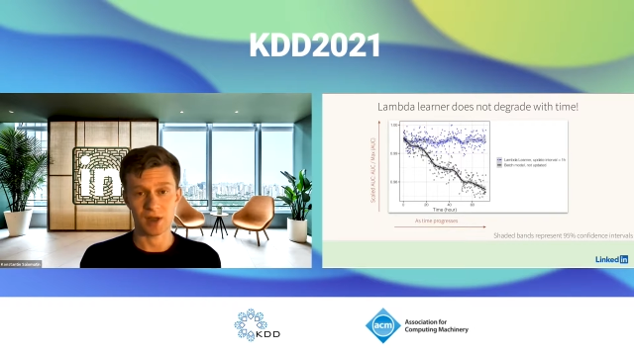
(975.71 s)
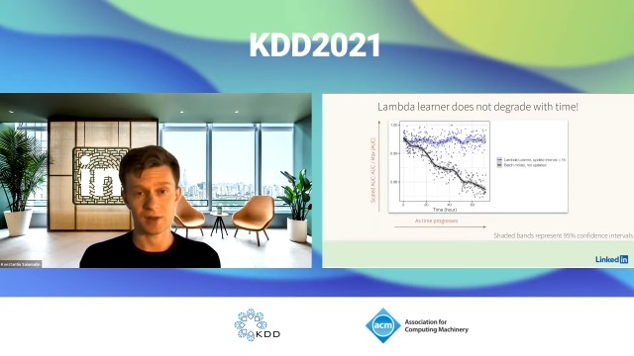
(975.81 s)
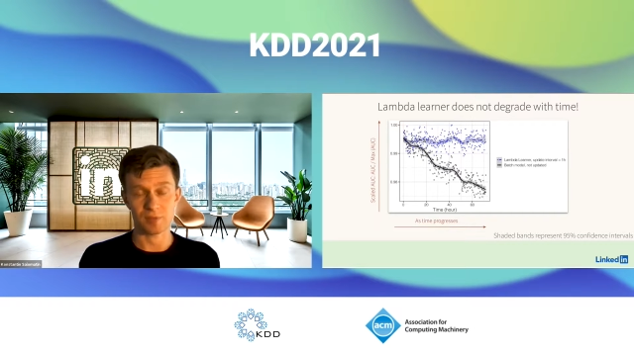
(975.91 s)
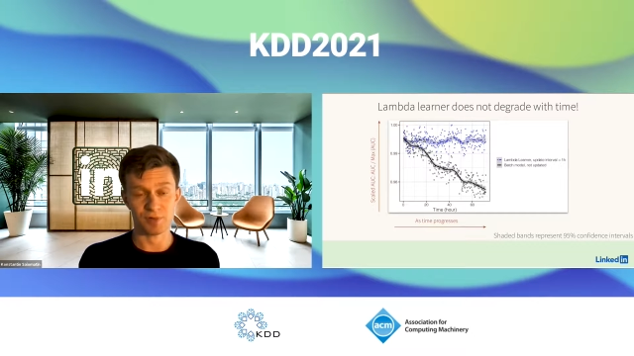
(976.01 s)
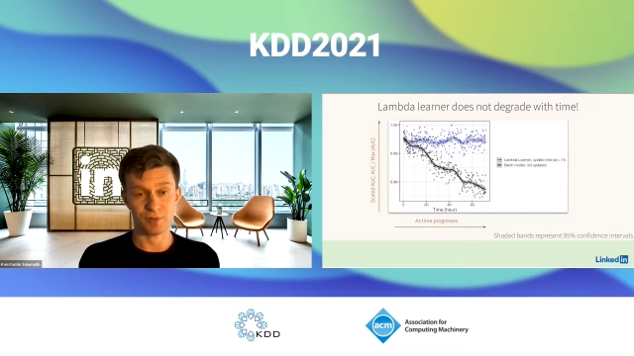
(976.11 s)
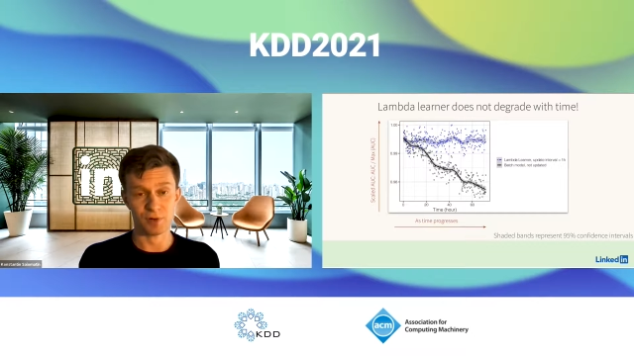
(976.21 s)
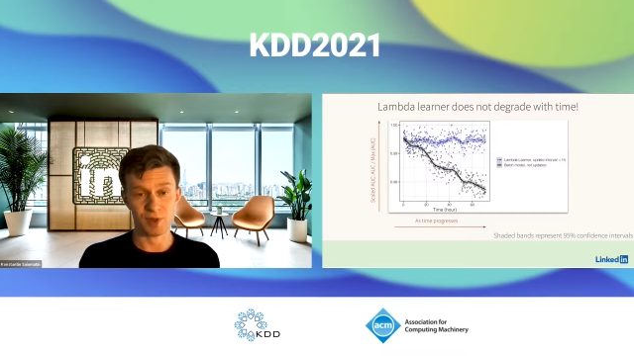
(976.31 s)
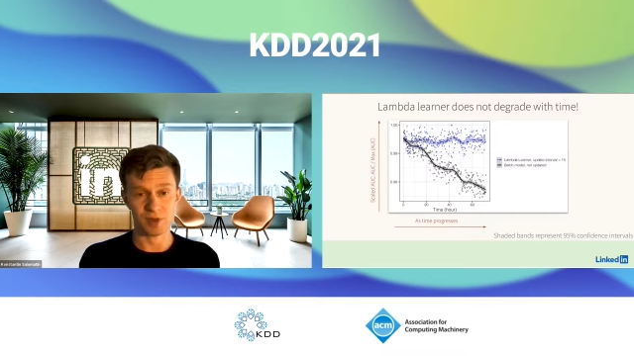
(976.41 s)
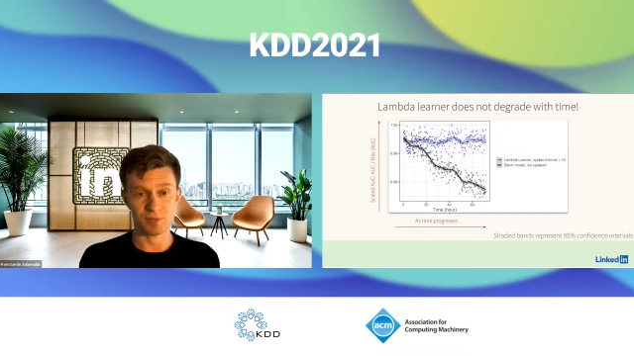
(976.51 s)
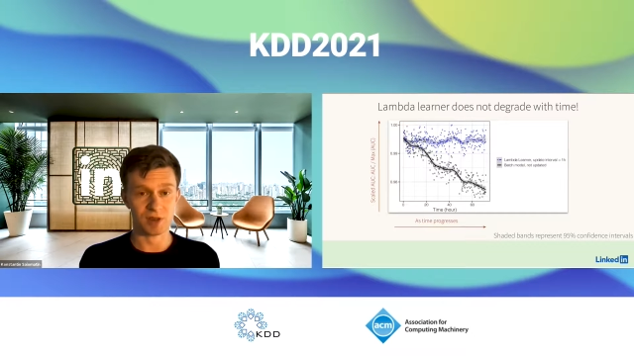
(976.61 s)
the
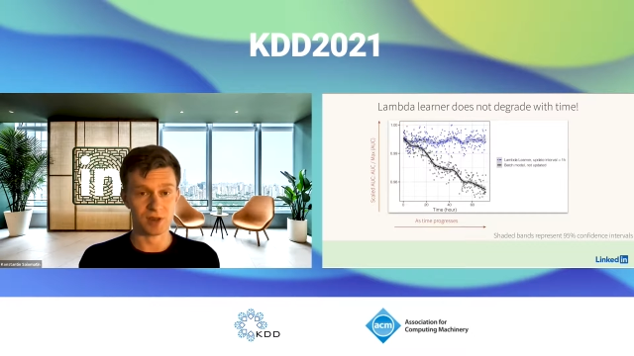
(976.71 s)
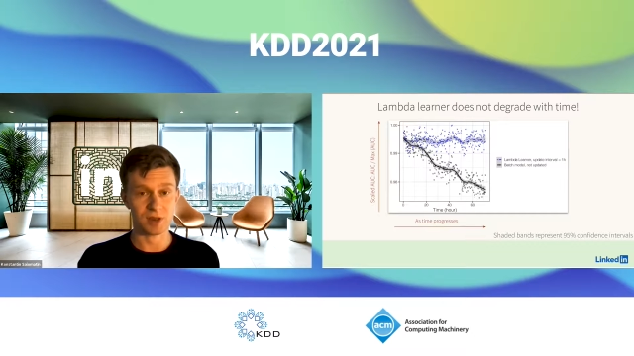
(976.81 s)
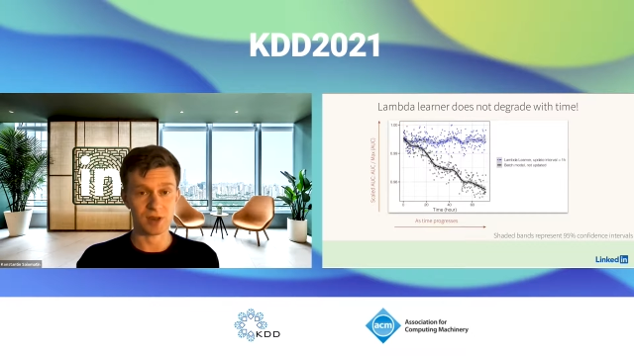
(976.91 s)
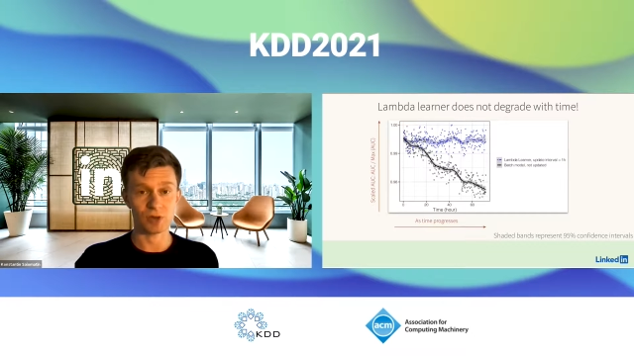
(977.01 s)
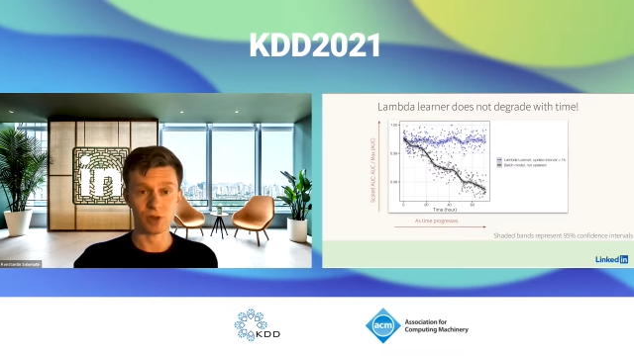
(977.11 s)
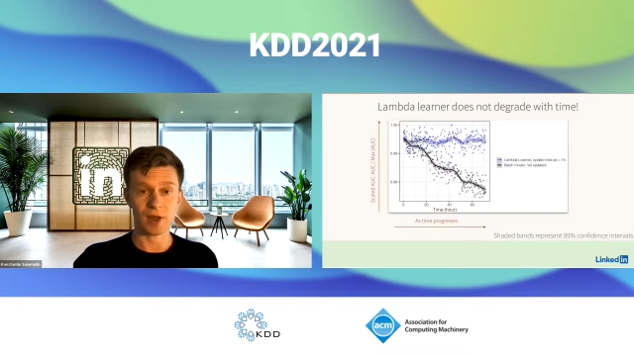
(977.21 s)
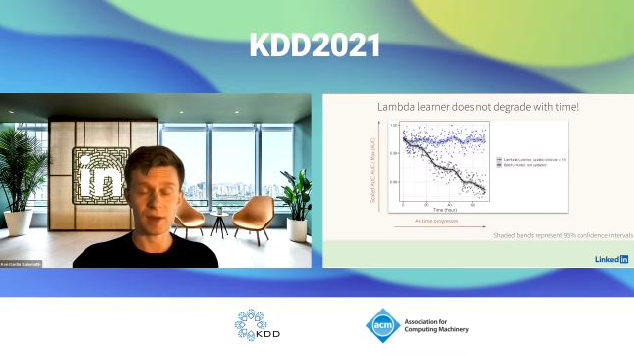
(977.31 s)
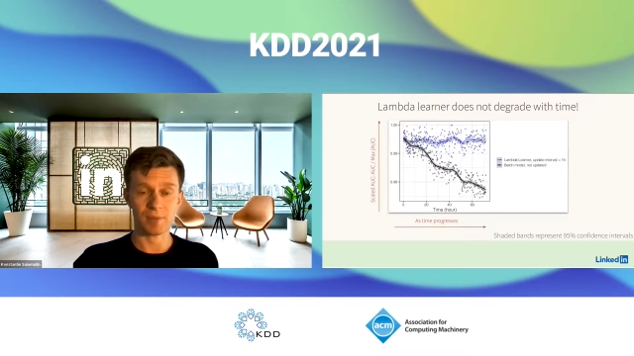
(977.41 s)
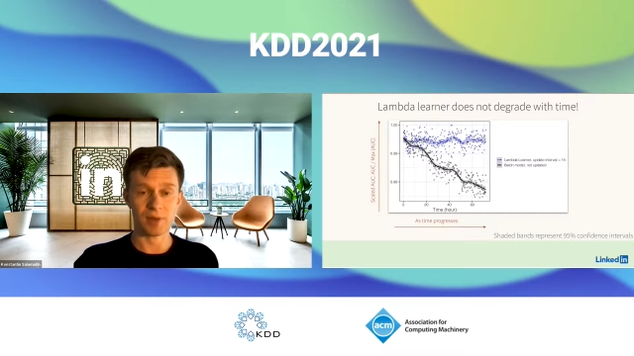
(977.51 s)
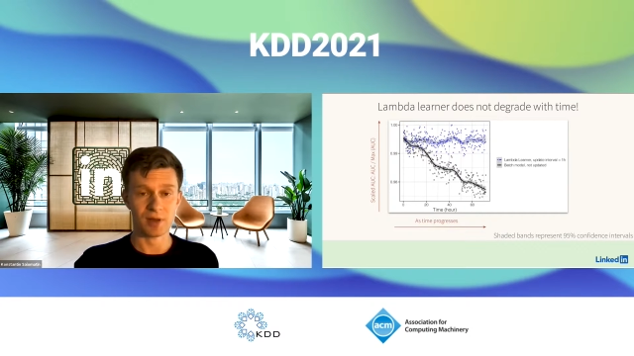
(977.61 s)
performance, but it did not
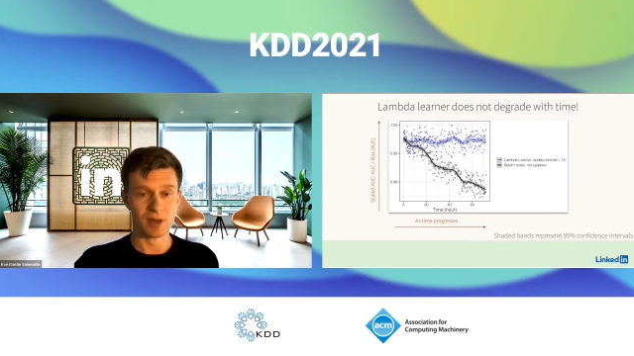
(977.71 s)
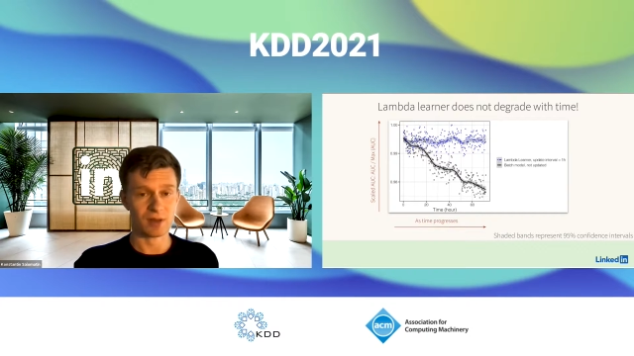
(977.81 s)
happen,